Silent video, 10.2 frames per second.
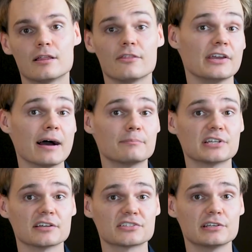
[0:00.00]
The app
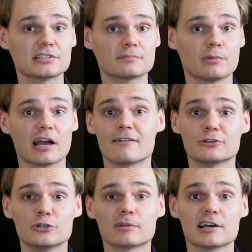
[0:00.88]
does this by
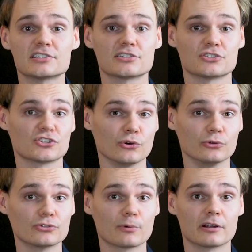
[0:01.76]
having you place the
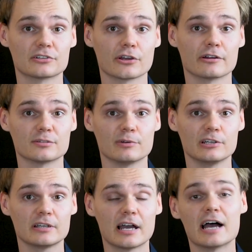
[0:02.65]
SNOOZ where it's going to
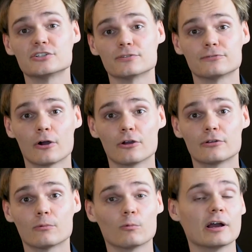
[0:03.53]
be and your
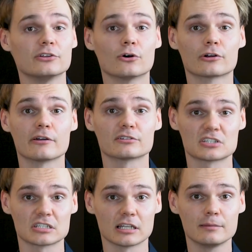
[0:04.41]
phone where you're going to
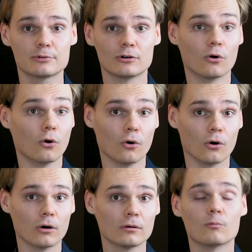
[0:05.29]
sleep
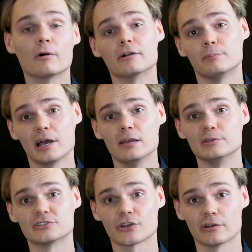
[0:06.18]
or where a baby
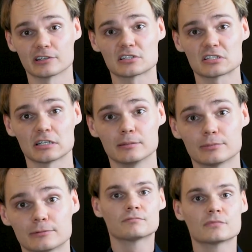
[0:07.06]
is going to sleep.
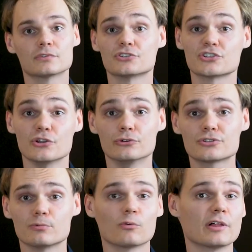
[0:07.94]
The
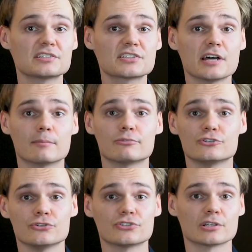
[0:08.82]
snooze will then start
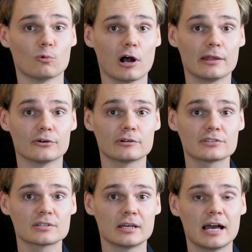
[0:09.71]
producing white
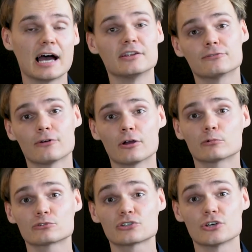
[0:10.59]
noise, and your phone
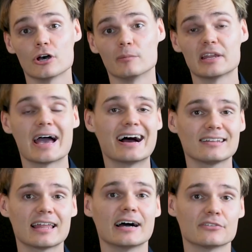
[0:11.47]
will determine how
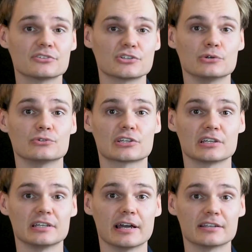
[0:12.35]
loud the snooze can
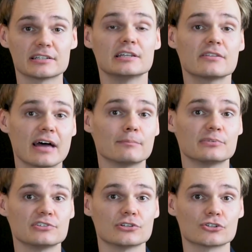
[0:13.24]
get in that
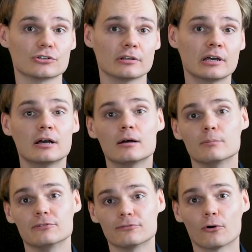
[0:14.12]
position
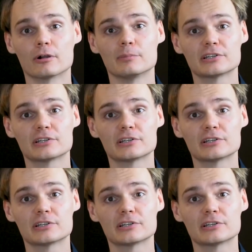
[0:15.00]
before it